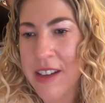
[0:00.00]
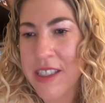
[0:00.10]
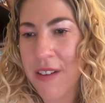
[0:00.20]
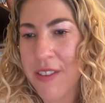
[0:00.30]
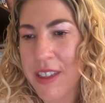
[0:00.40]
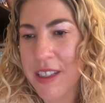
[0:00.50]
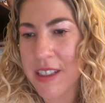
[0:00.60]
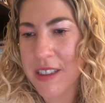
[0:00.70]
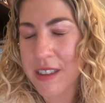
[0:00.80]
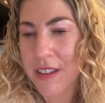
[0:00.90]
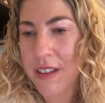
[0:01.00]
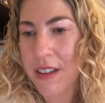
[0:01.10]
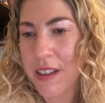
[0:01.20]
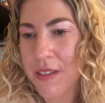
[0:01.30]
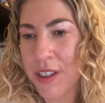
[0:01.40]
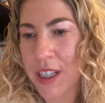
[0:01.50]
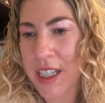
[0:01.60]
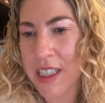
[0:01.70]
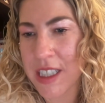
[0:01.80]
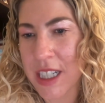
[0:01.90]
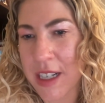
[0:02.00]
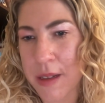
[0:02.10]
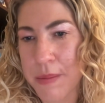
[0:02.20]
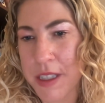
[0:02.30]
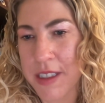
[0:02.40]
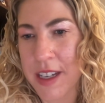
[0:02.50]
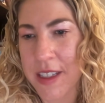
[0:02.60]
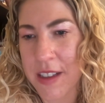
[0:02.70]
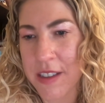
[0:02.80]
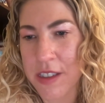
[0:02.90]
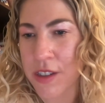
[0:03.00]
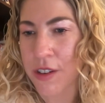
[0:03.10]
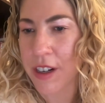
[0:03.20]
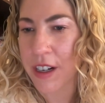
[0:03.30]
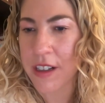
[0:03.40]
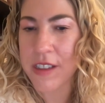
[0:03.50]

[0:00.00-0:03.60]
Seventh is relationships, and 10th house is career.